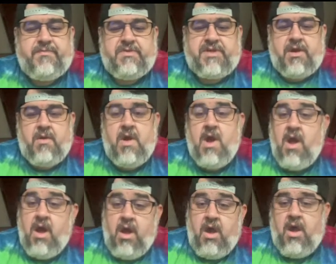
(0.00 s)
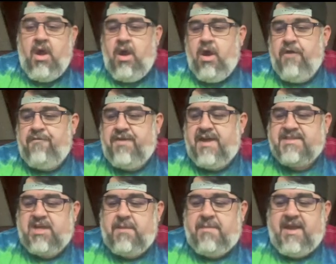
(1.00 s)
So hopefully that's
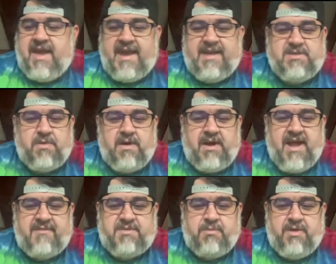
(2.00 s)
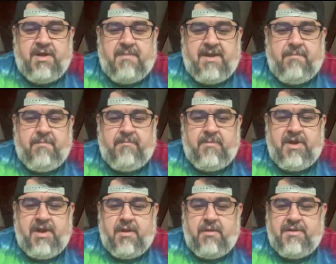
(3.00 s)
going to be a case, and we're going to have some really big,
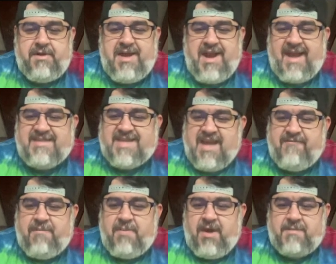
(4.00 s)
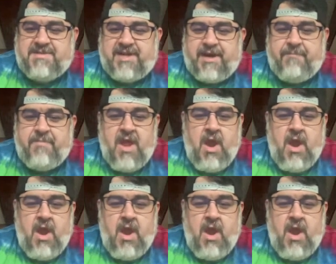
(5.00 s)
nice heavy pumps there.